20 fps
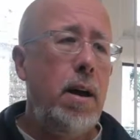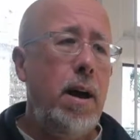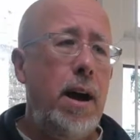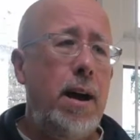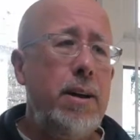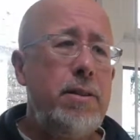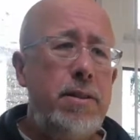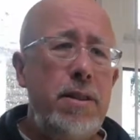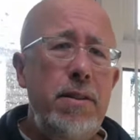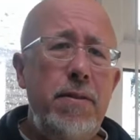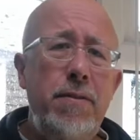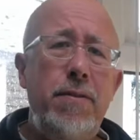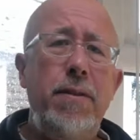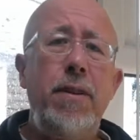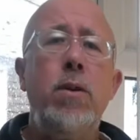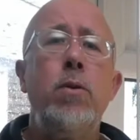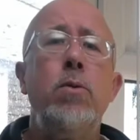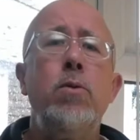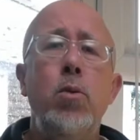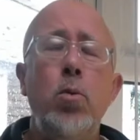Actually
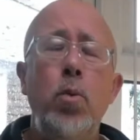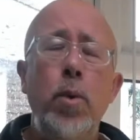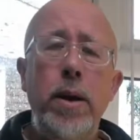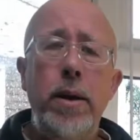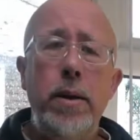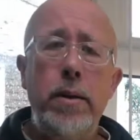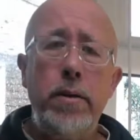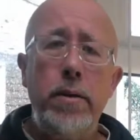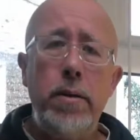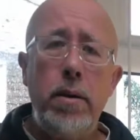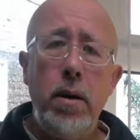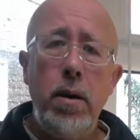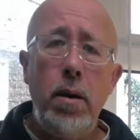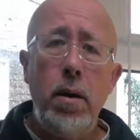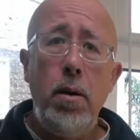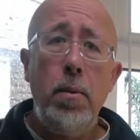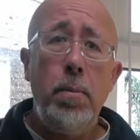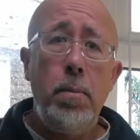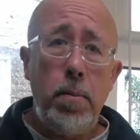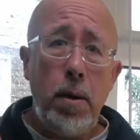feel the wind
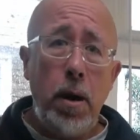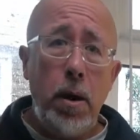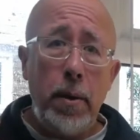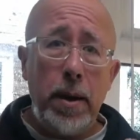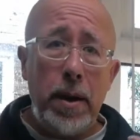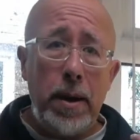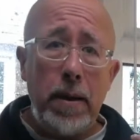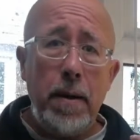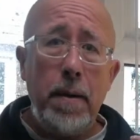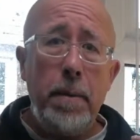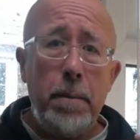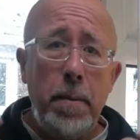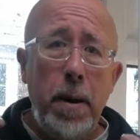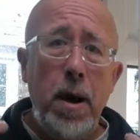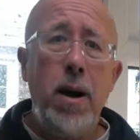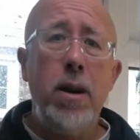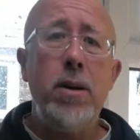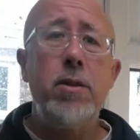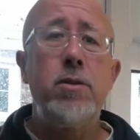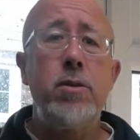blowing
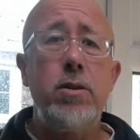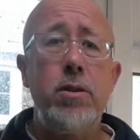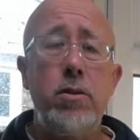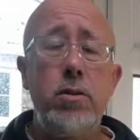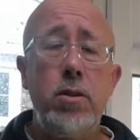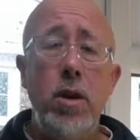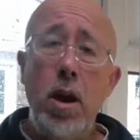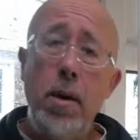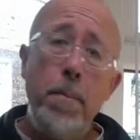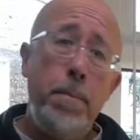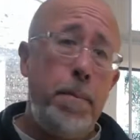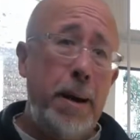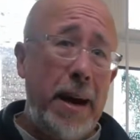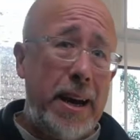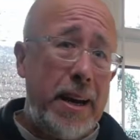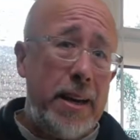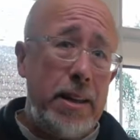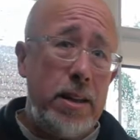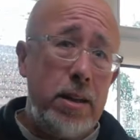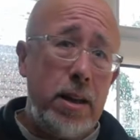past us.
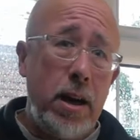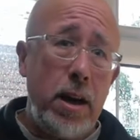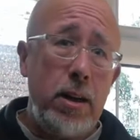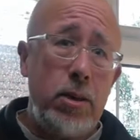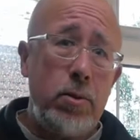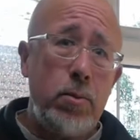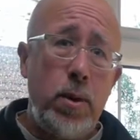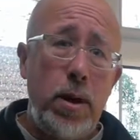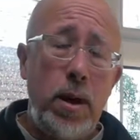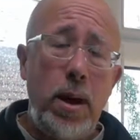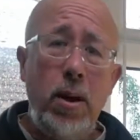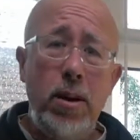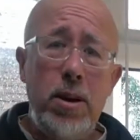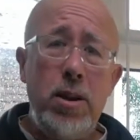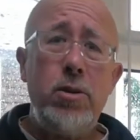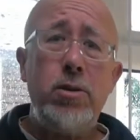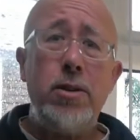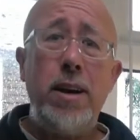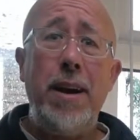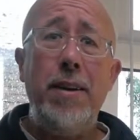Back in the days where I
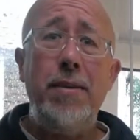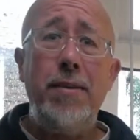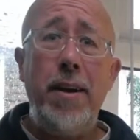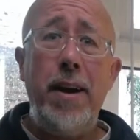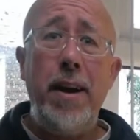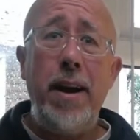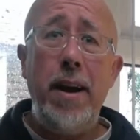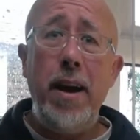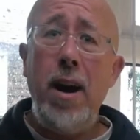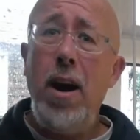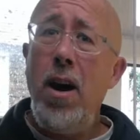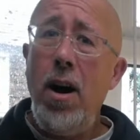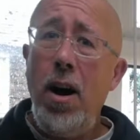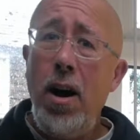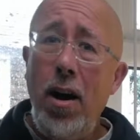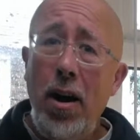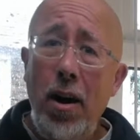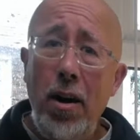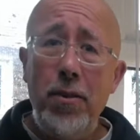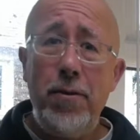used to have hair,
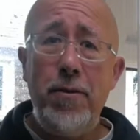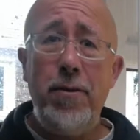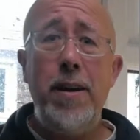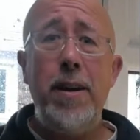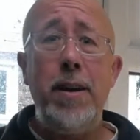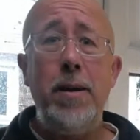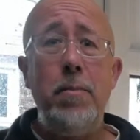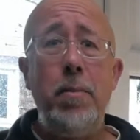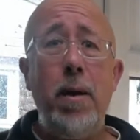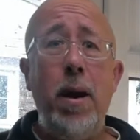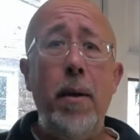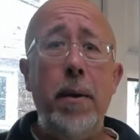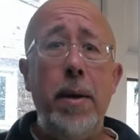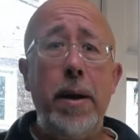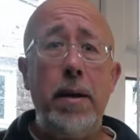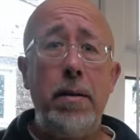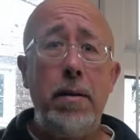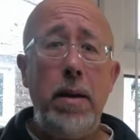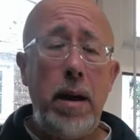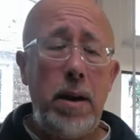I'd feel it blowing
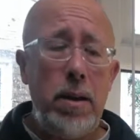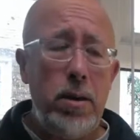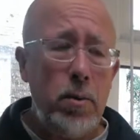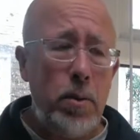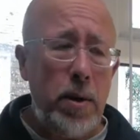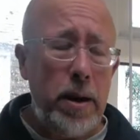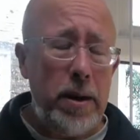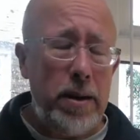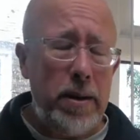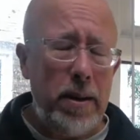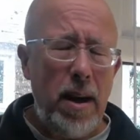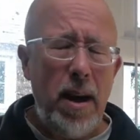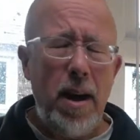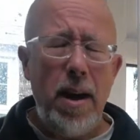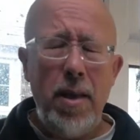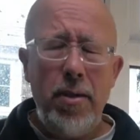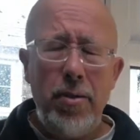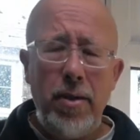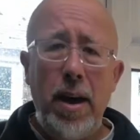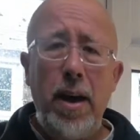in the wind.
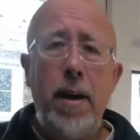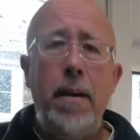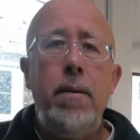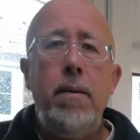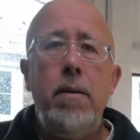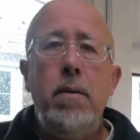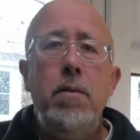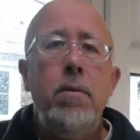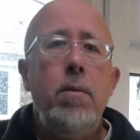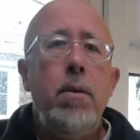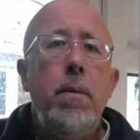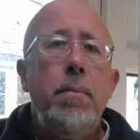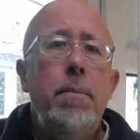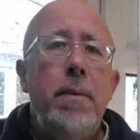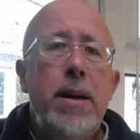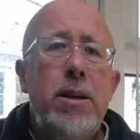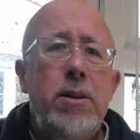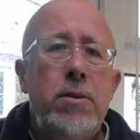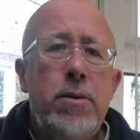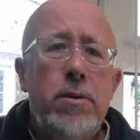That
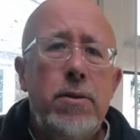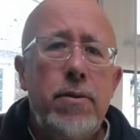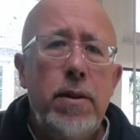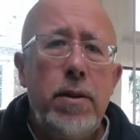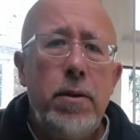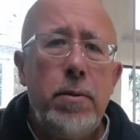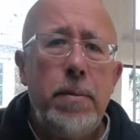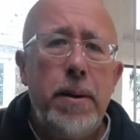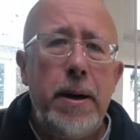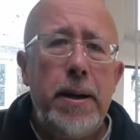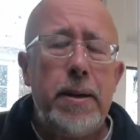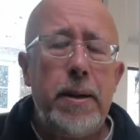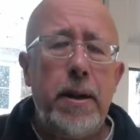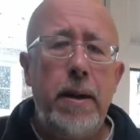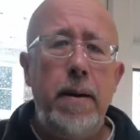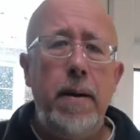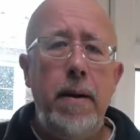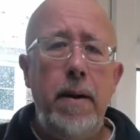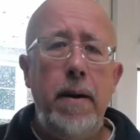makes us feel better.